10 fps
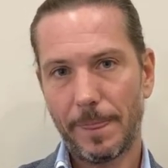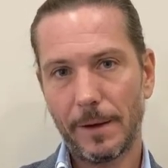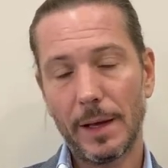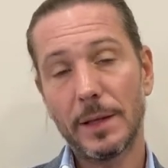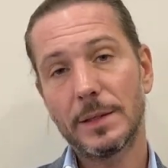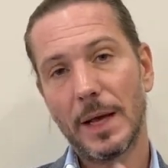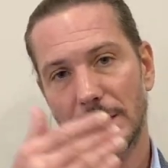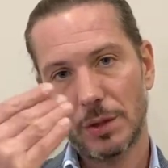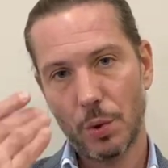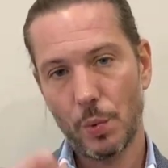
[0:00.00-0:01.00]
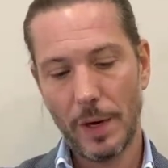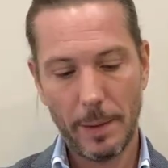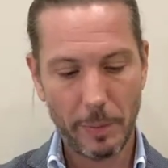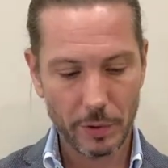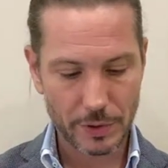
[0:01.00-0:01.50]
Okay, that's really
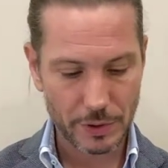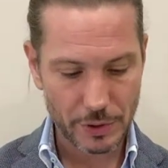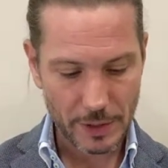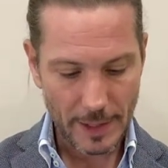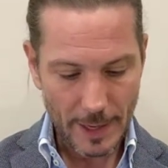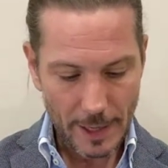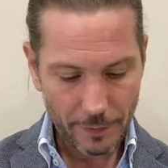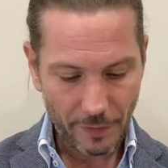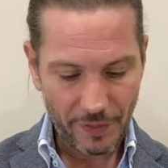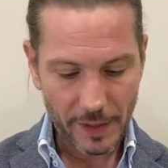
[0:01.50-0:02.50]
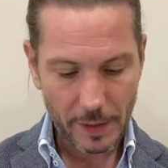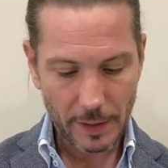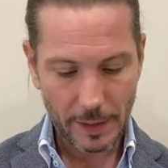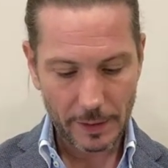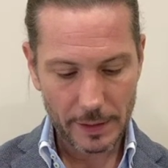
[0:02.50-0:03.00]
important to think
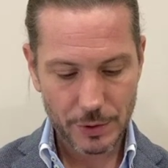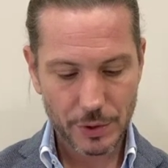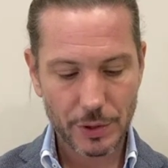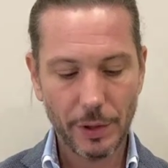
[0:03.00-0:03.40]
like this.